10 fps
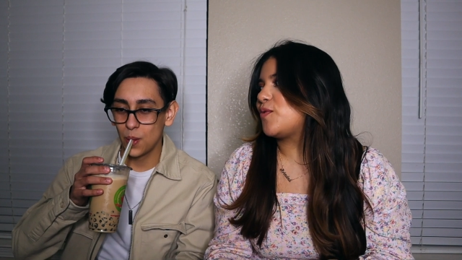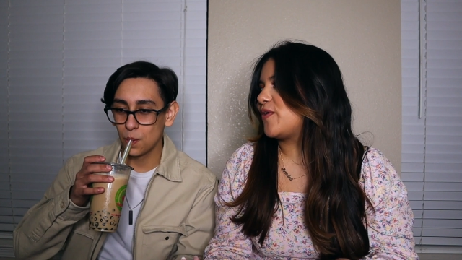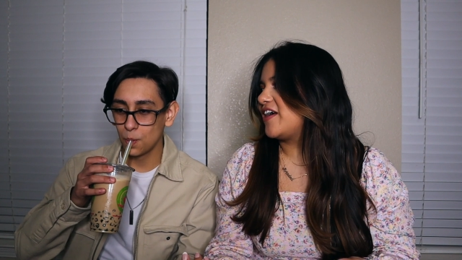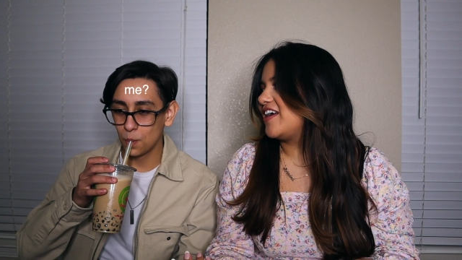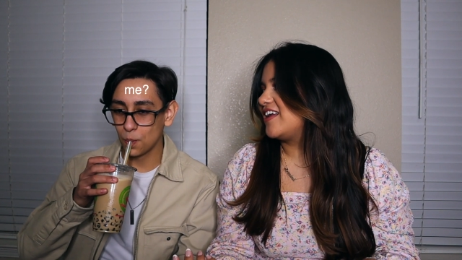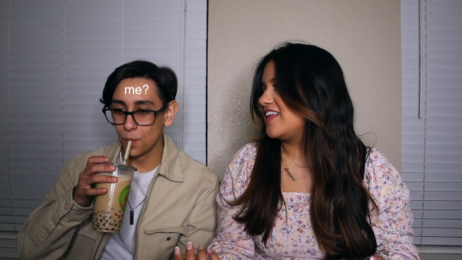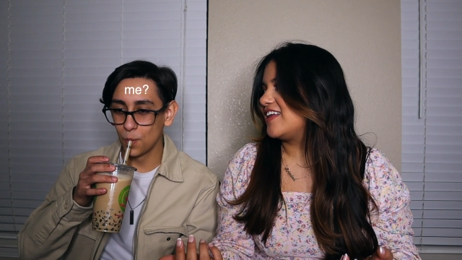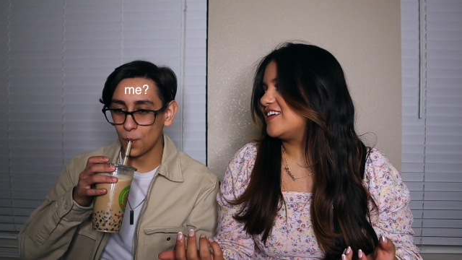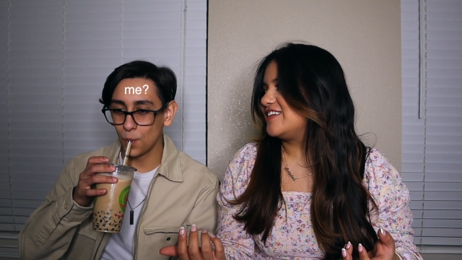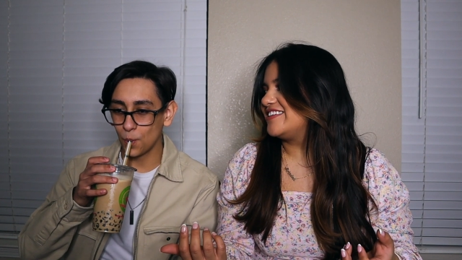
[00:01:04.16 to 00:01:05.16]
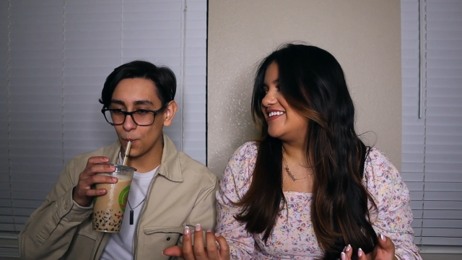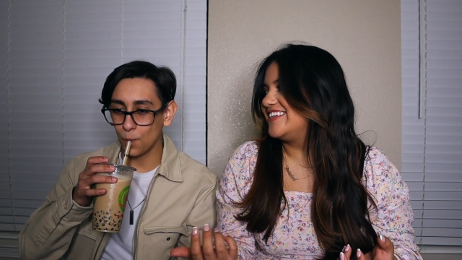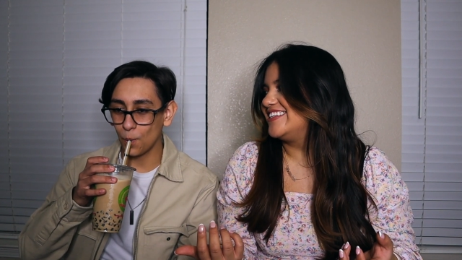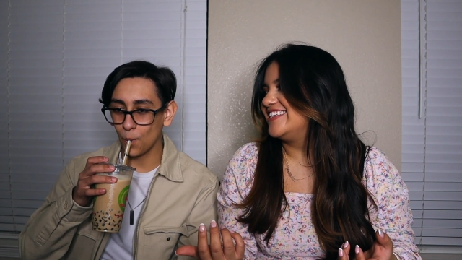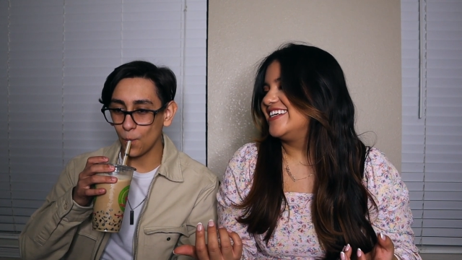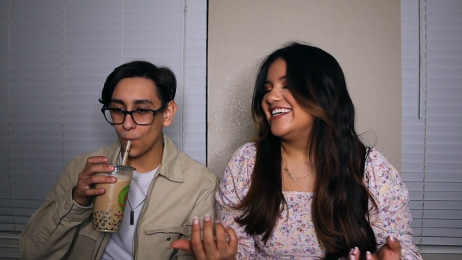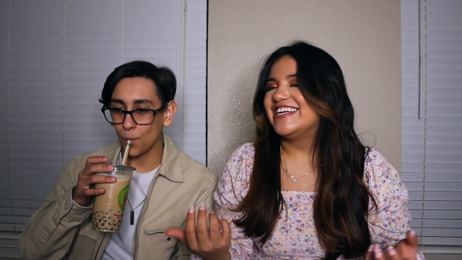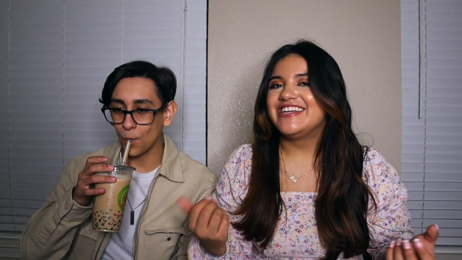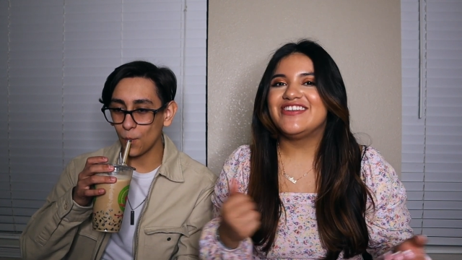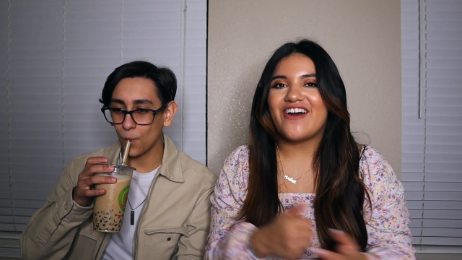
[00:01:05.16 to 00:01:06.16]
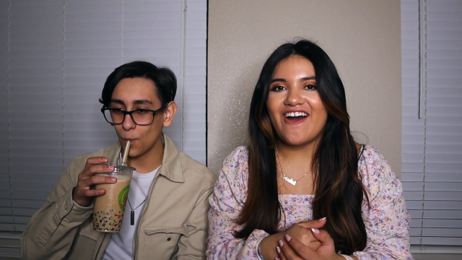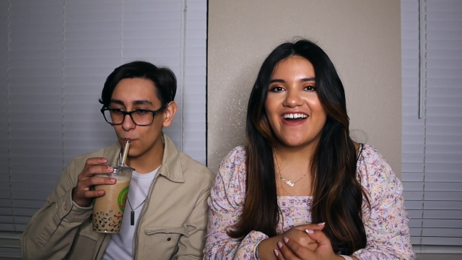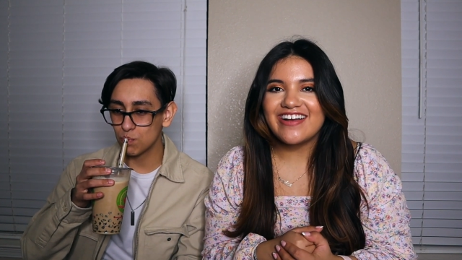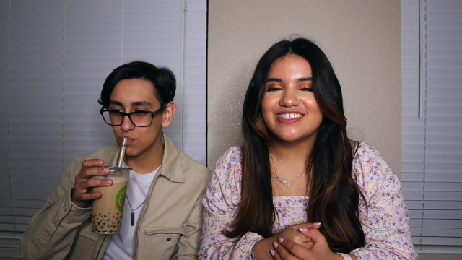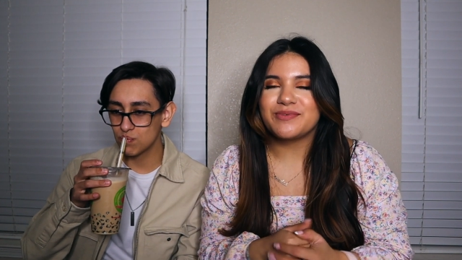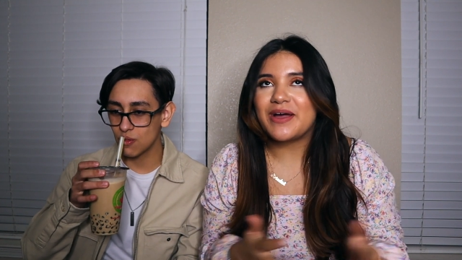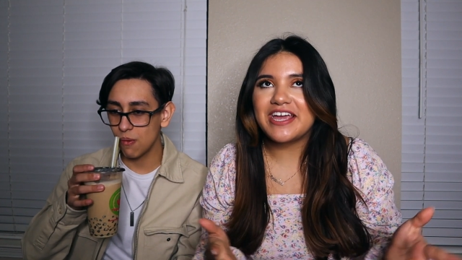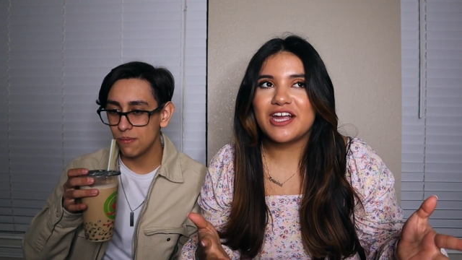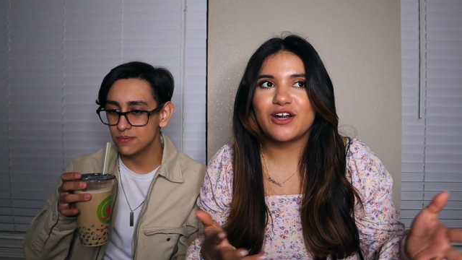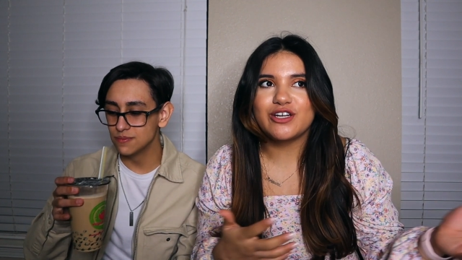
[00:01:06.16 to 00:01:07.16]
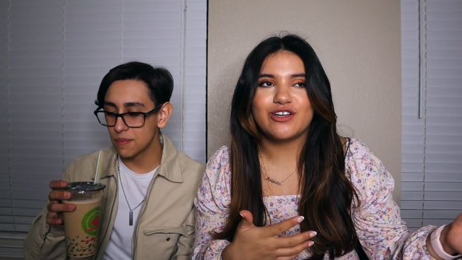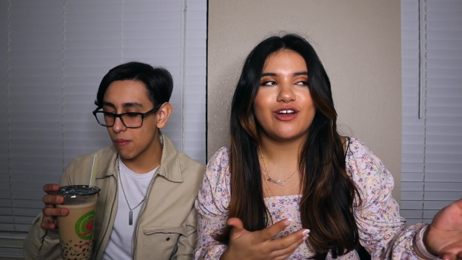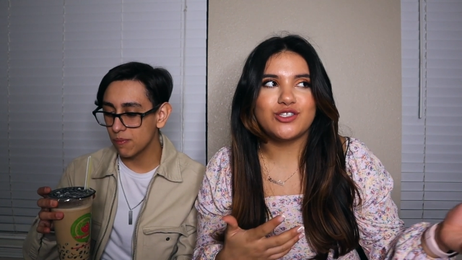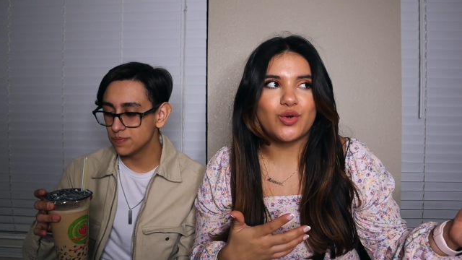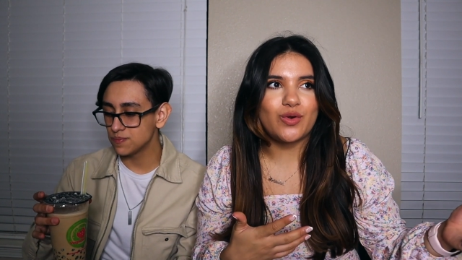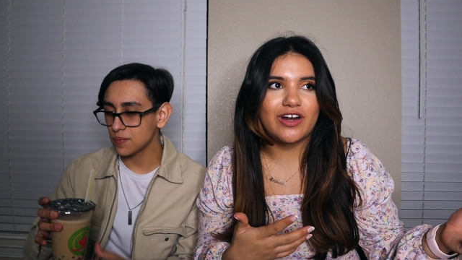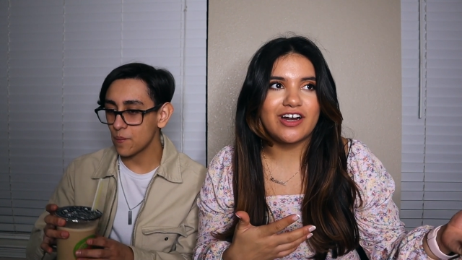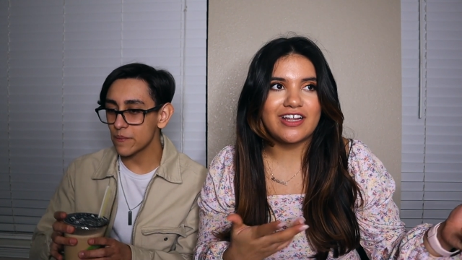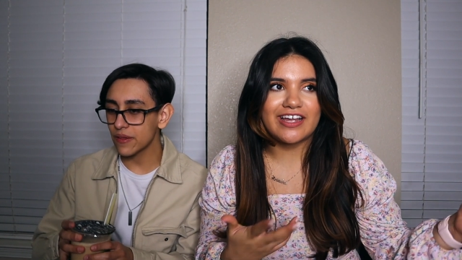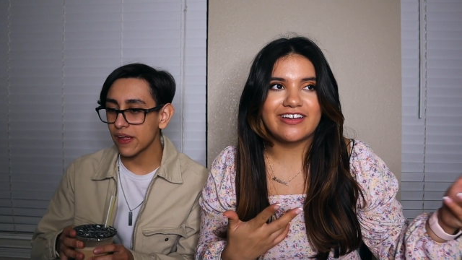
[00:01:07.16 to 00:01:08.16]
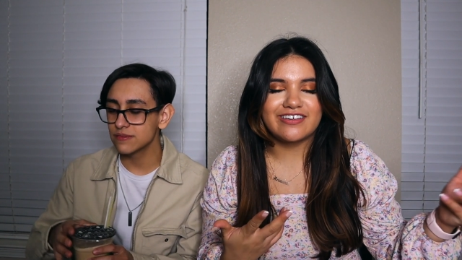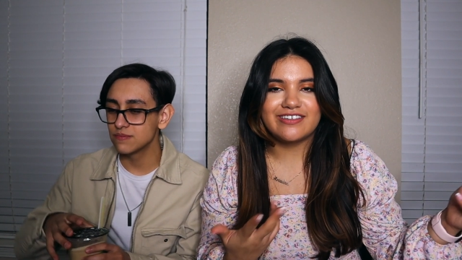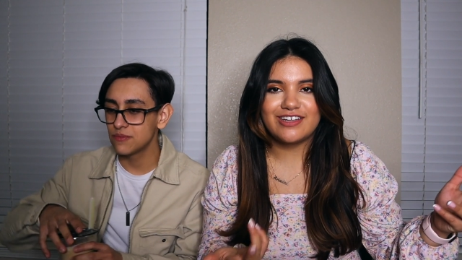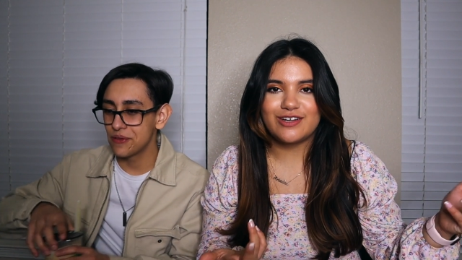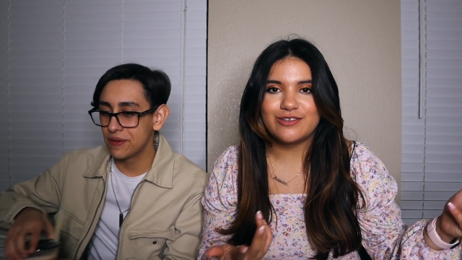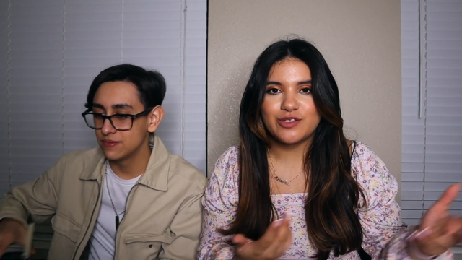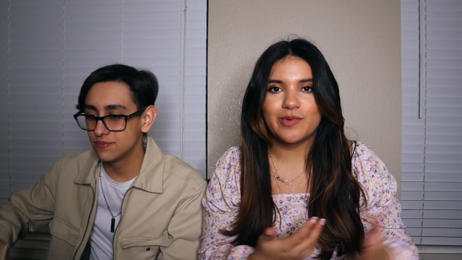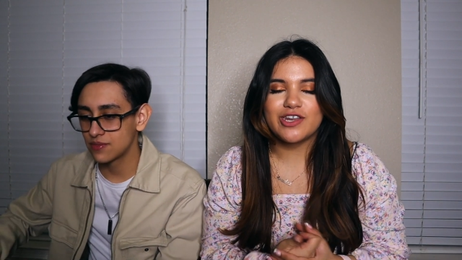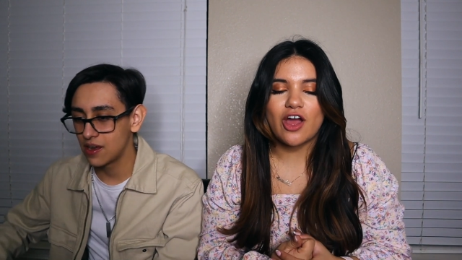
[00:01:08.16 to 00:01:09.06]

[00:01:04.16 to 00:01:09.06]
Speaker 1: boy knocks. Well, I hear a door, like, you know, someone